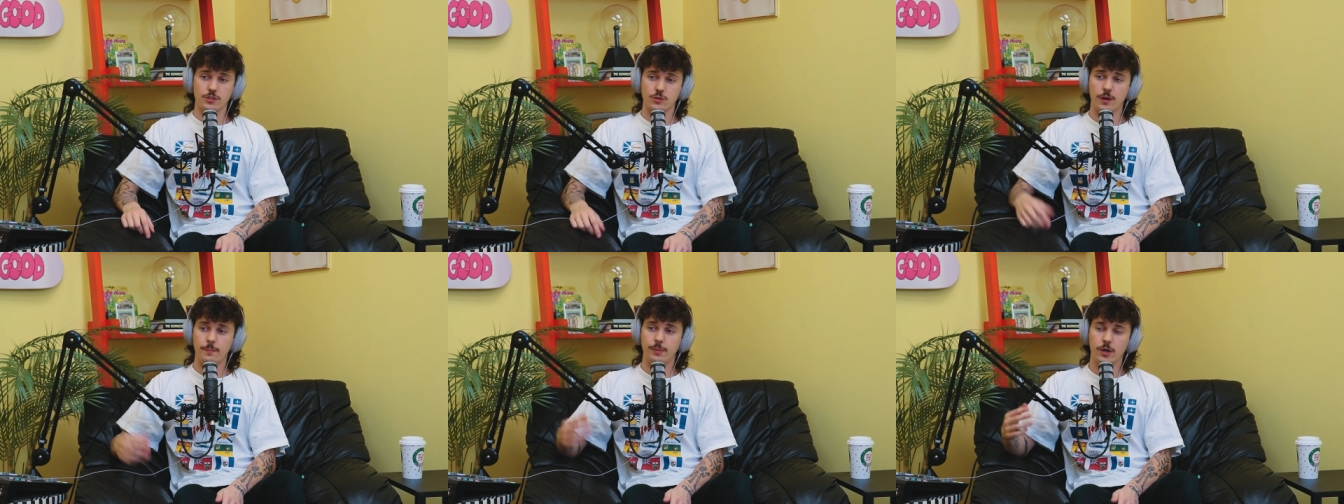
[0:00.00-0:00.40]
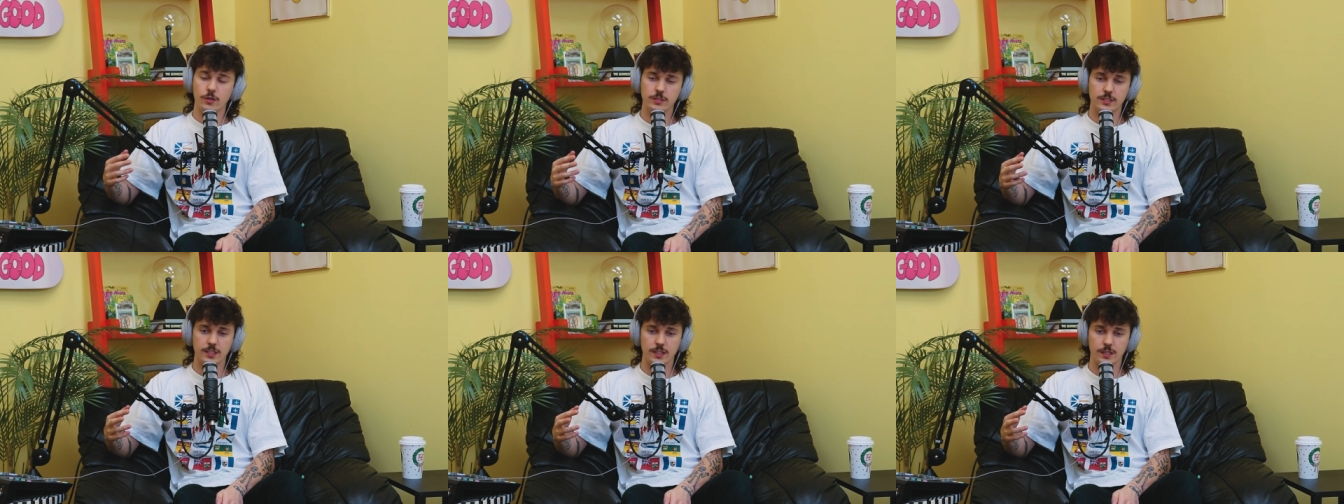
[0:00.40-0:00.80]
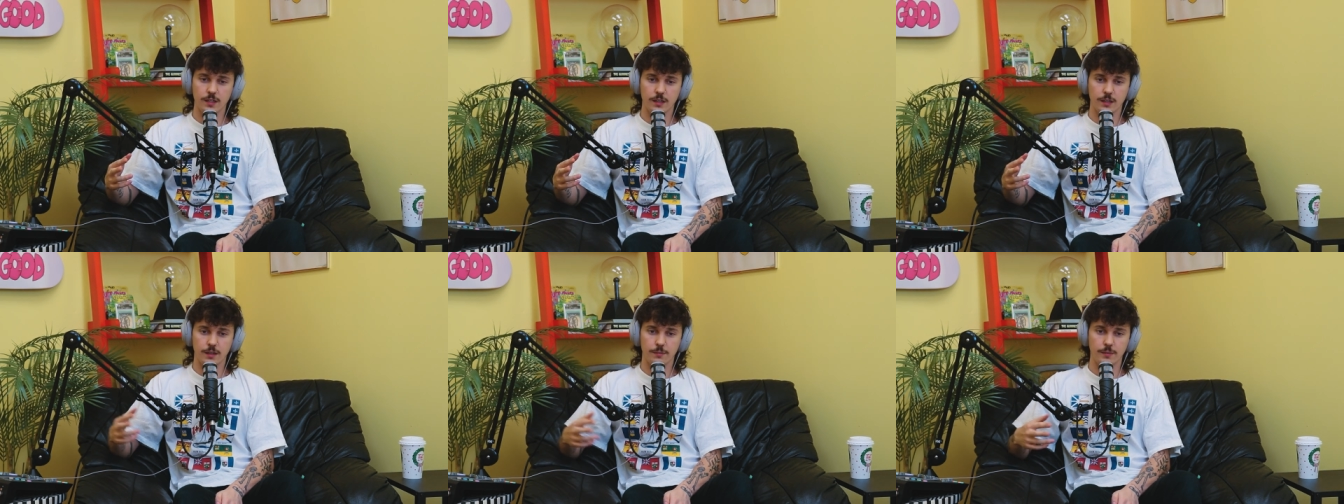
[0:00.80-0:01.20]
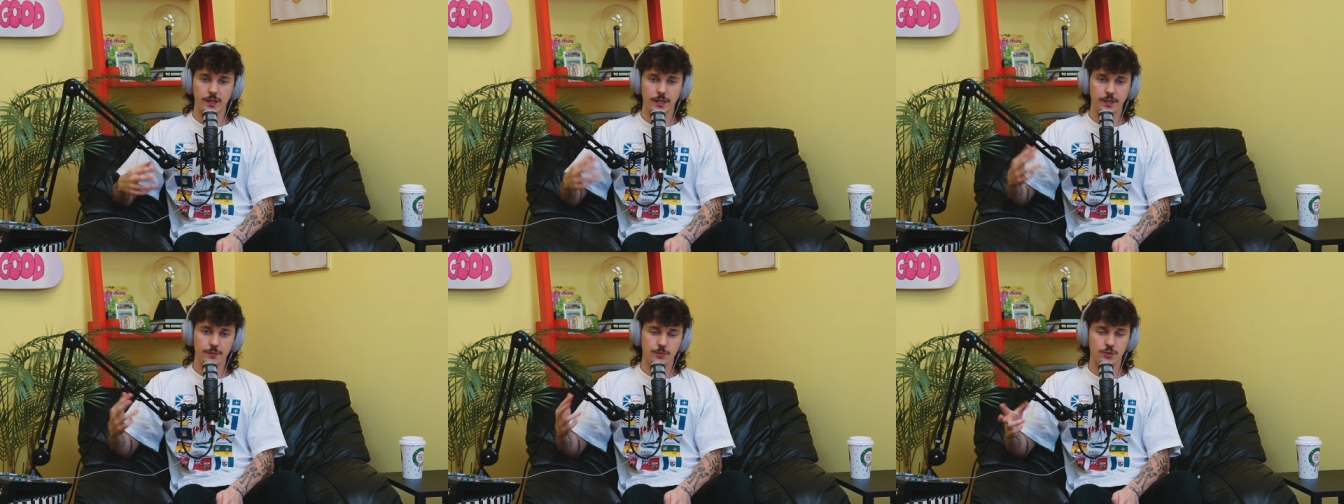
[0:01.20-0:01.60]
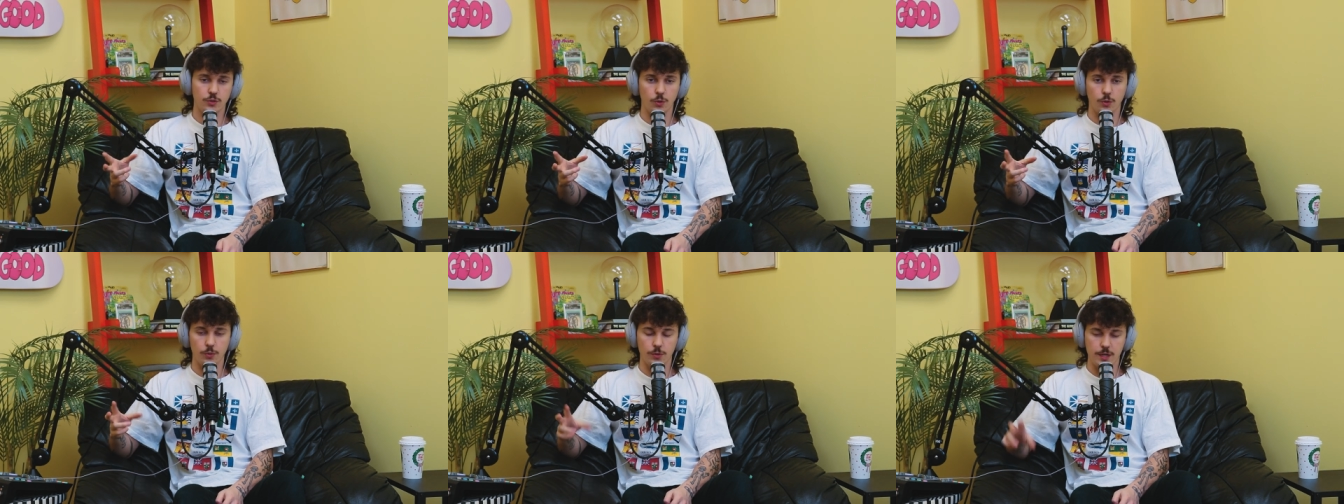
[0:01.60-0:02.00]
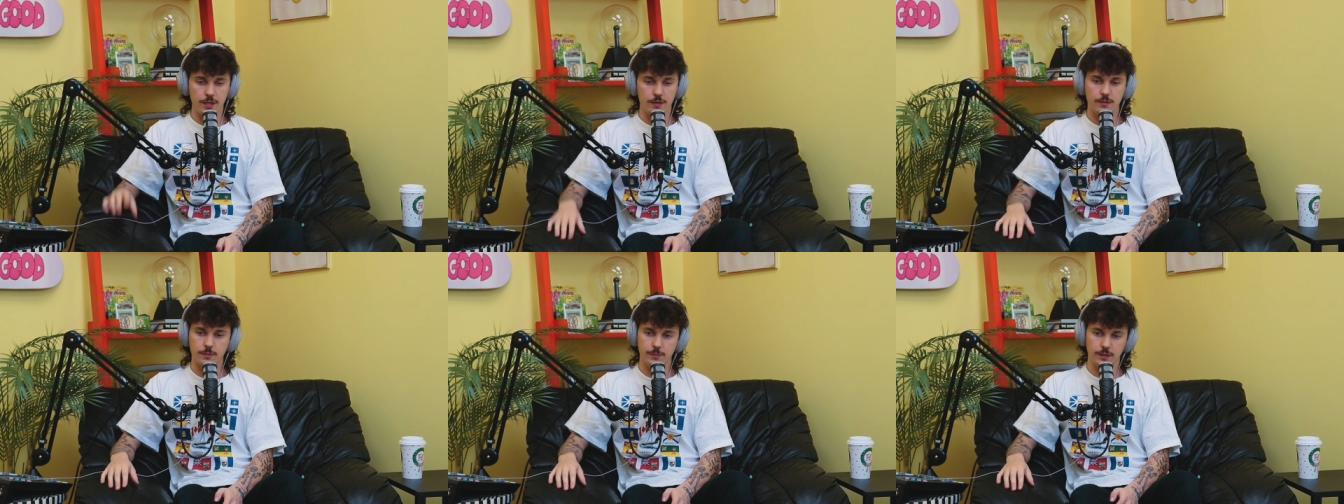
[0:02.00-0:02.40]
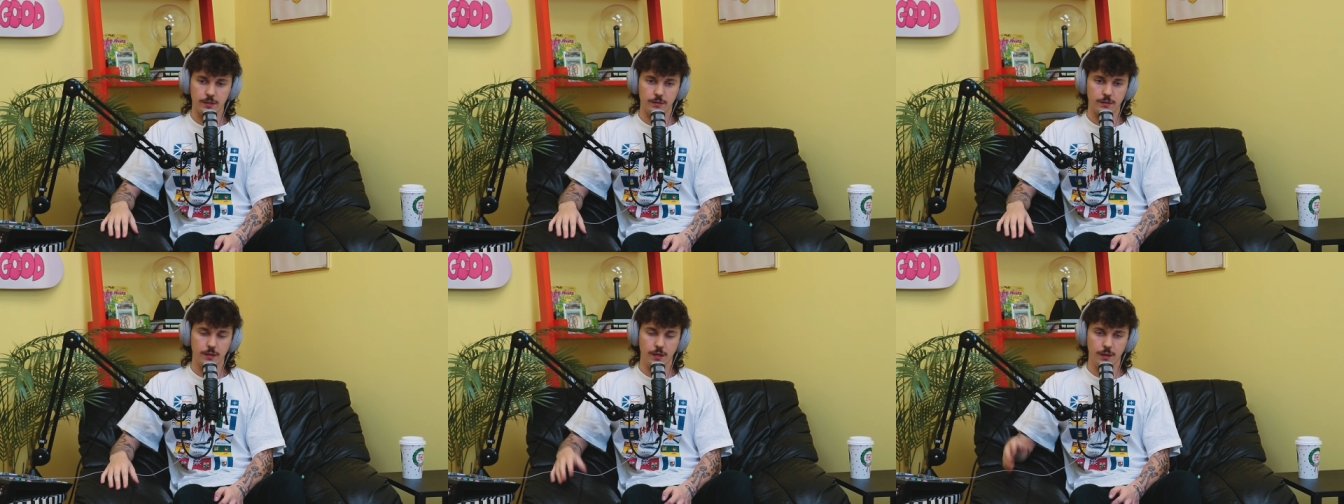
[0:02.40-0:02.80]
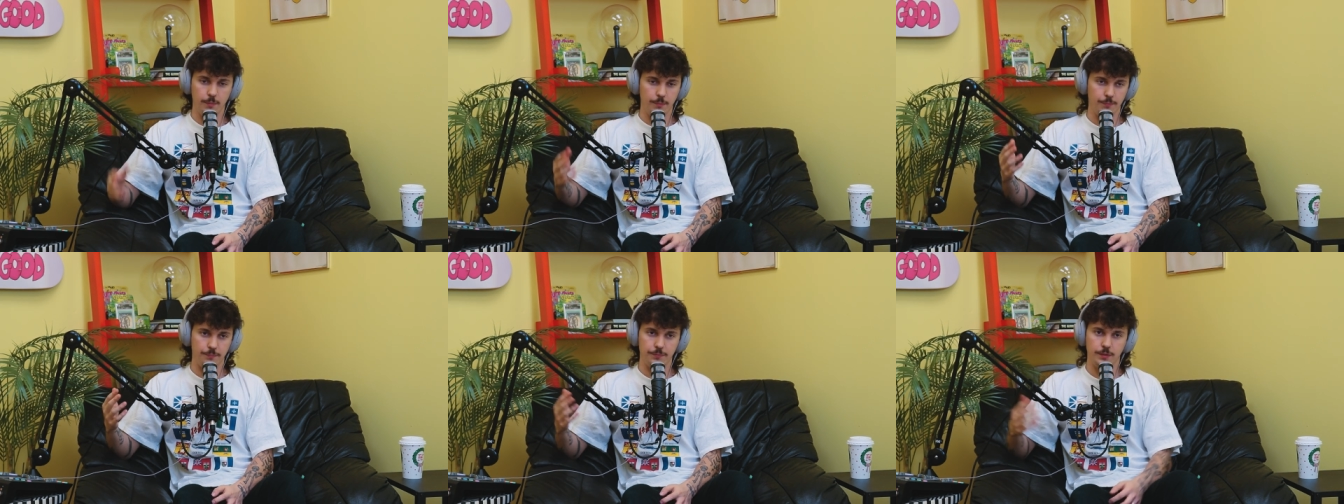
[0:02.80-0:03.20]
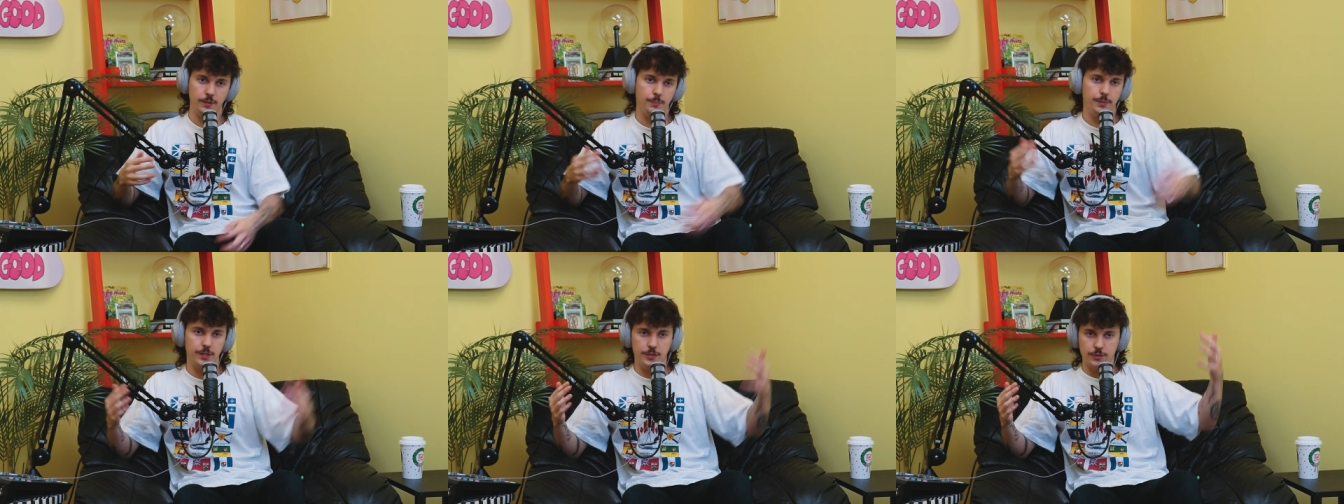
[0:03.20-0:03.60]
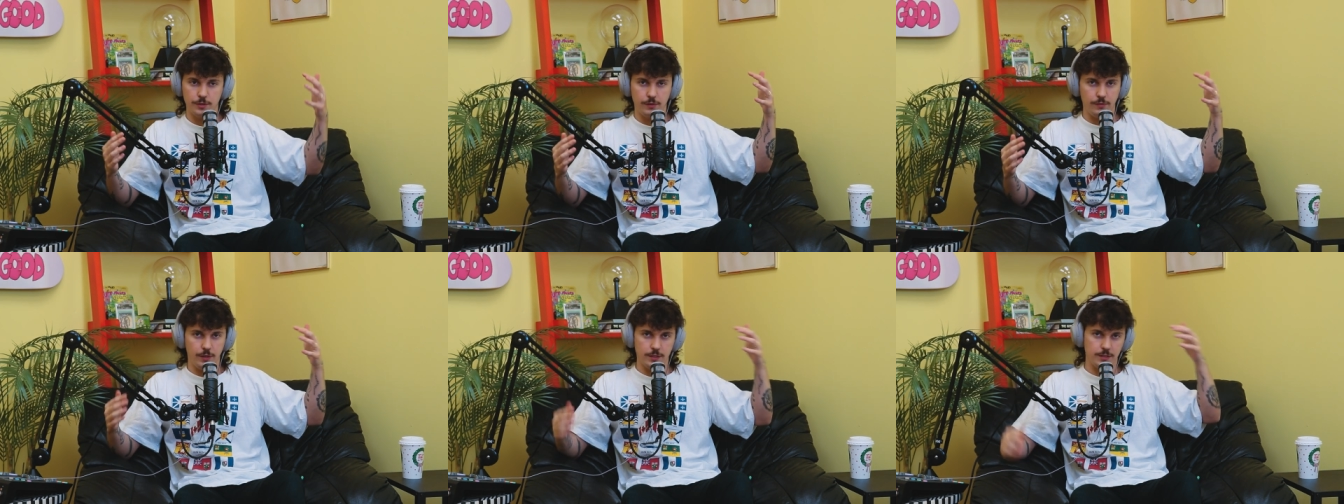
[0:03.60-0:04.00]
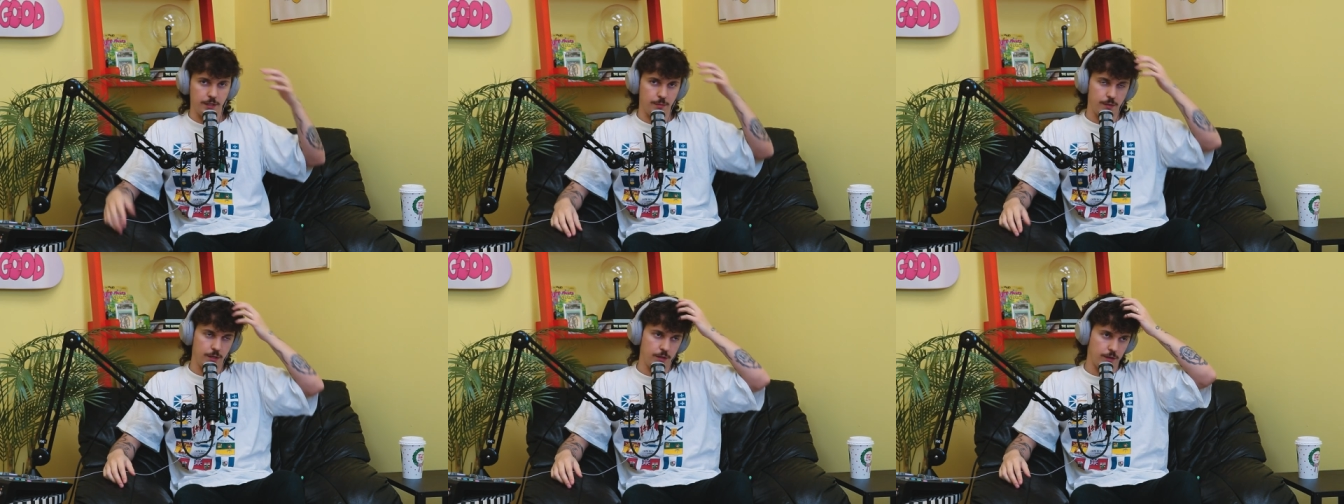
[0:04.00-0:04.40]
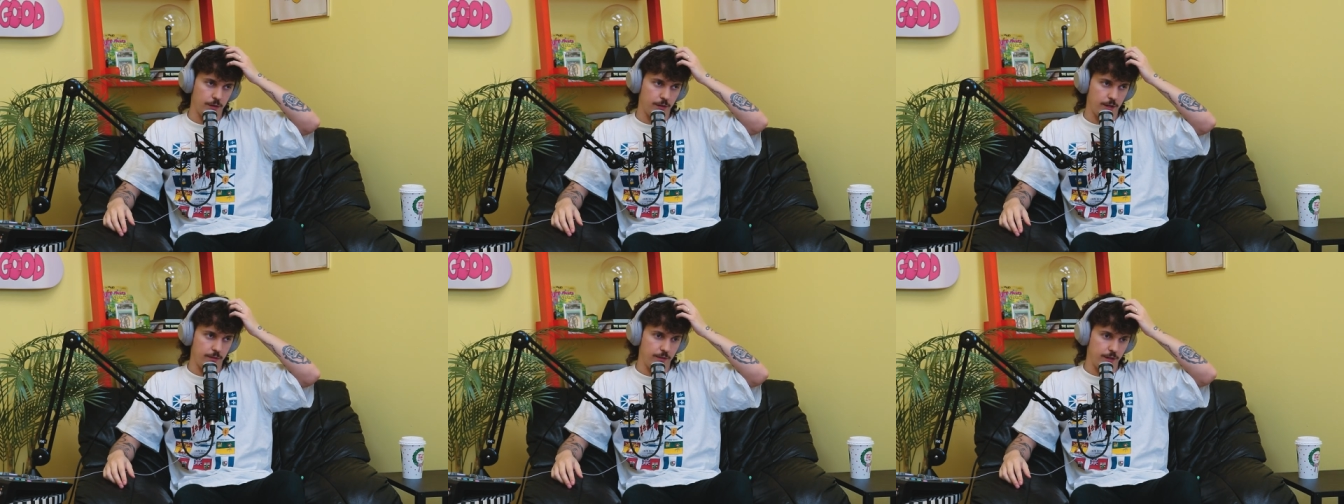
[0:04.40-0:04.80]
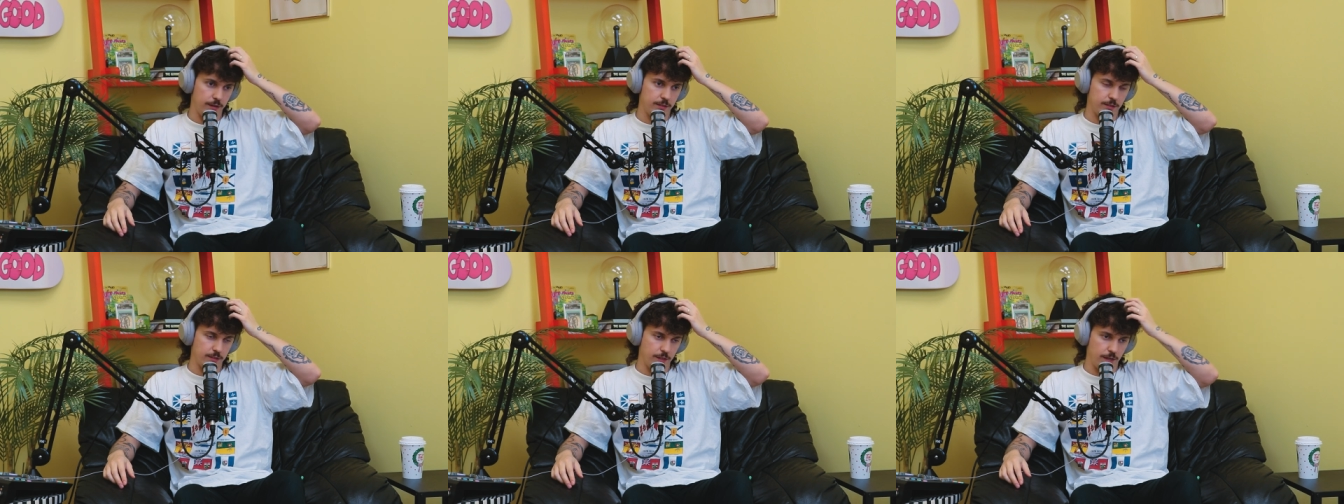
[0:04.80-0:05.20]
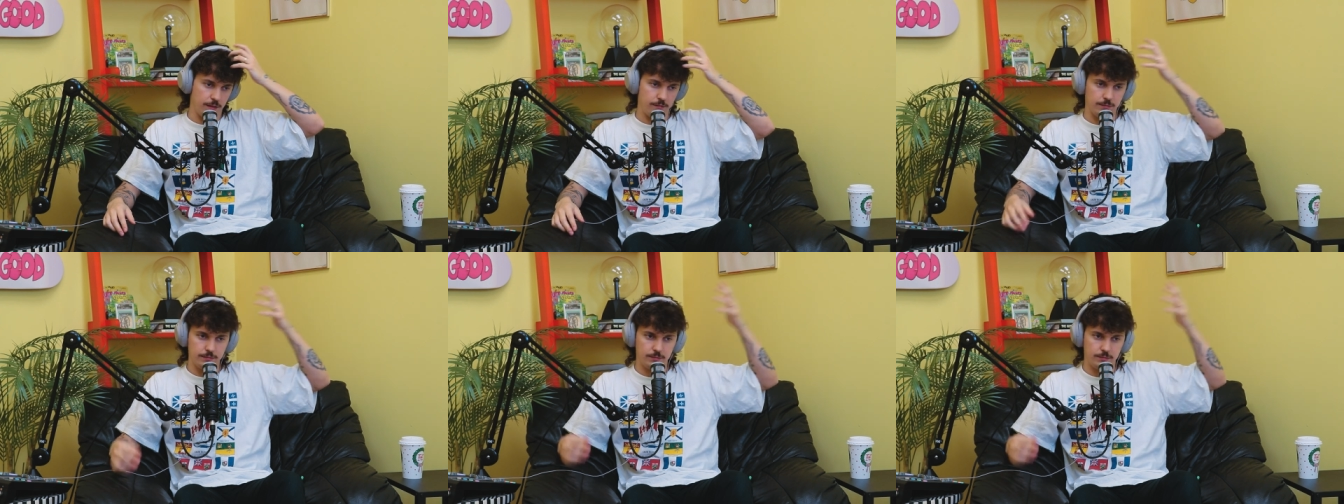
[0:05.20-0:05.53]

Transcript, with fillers: So I posted on my story being a picture of us, like me and Yung Gravy. Because I was like,